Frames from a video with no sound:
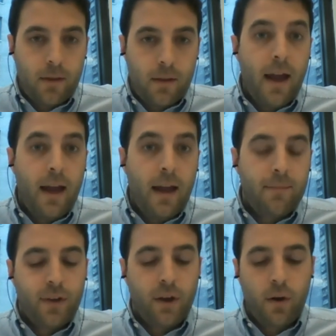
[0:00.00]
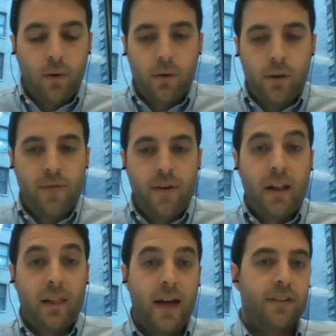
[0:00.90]
Yeah, so we've
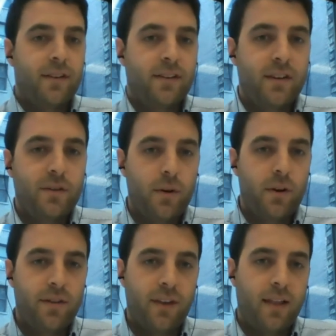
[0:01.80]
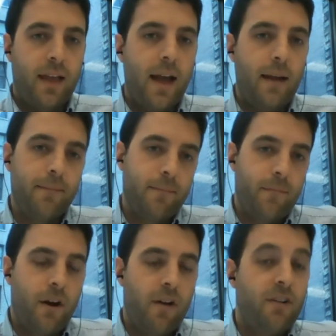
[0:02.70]
had a lot of success stories like that
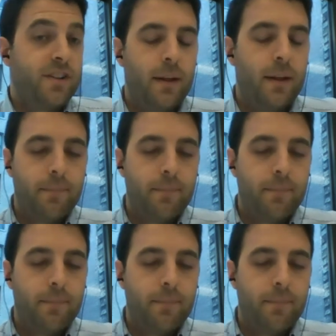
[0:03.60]
very recently.